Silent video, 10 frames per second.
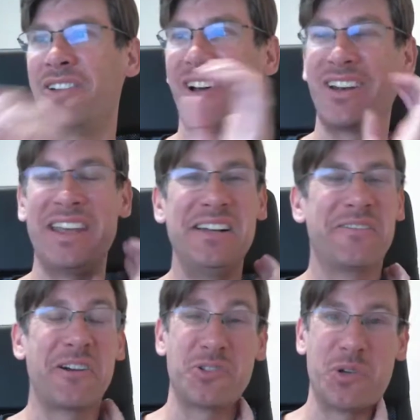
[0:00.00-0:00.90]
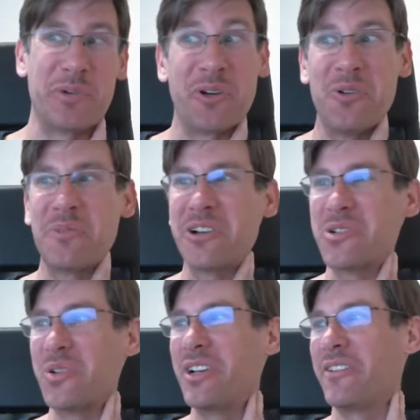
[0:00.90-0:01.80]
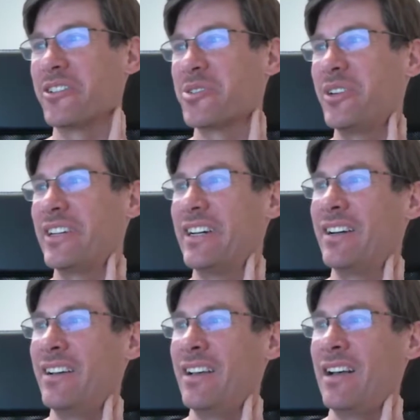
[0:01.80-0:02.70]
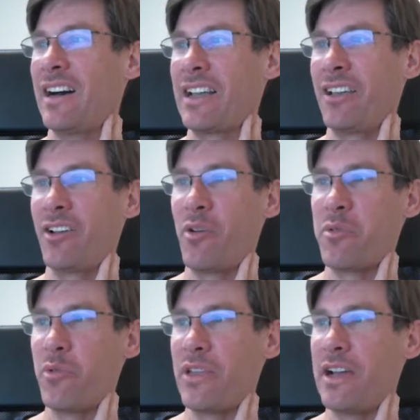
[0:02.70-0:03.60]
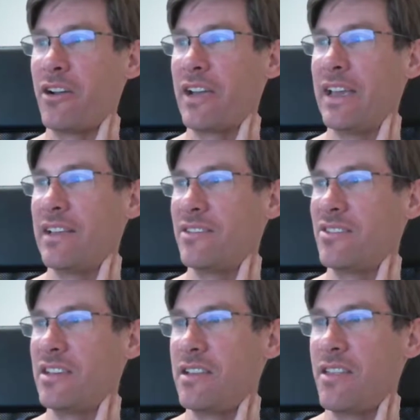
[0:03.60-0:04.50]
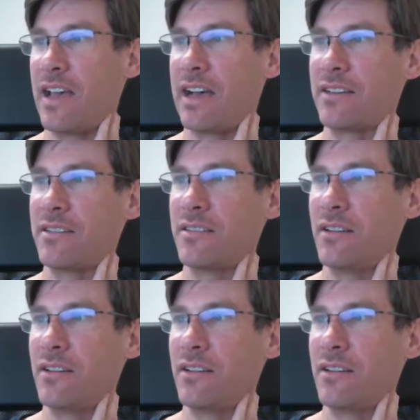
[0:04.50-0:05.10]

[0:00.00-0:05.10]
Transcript: not native country, but home country of Australia, I can go through there and see that